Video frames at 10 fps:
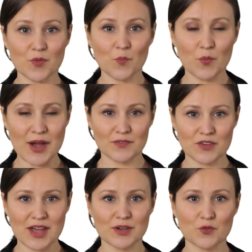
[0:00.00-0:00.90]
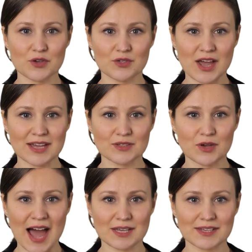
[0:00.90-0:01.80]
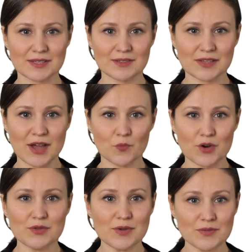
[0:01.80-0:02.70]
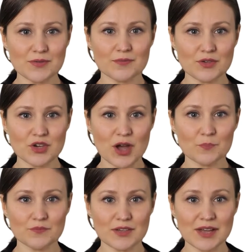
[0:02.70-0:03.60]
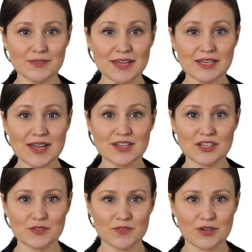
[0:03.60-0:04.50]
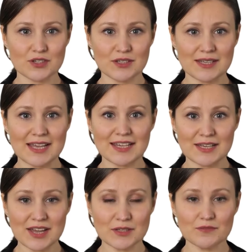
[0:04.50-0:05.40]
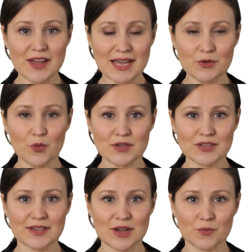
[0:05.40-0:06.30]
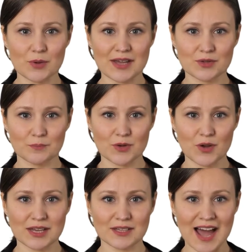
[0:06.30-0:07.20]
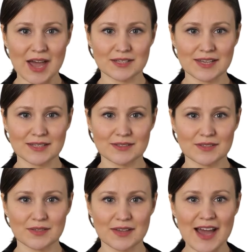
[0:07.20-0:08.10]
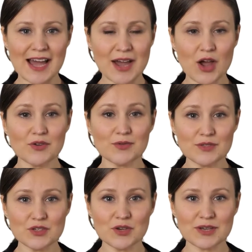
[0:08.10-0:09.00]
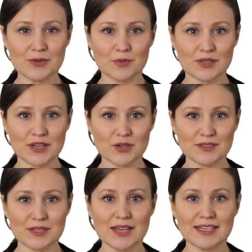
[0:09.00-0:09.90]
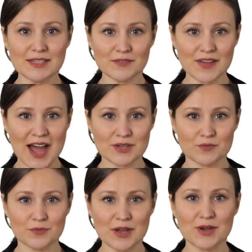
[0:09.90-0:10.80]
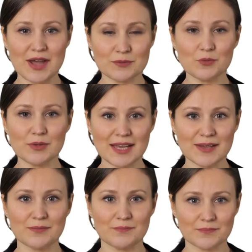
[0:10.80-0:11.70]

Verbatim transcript: Whenever anyone tries to access the network, the job of the authentication function is identifying whether they are meant to be granted access and also ensuring that the user is in fact who they claim to be.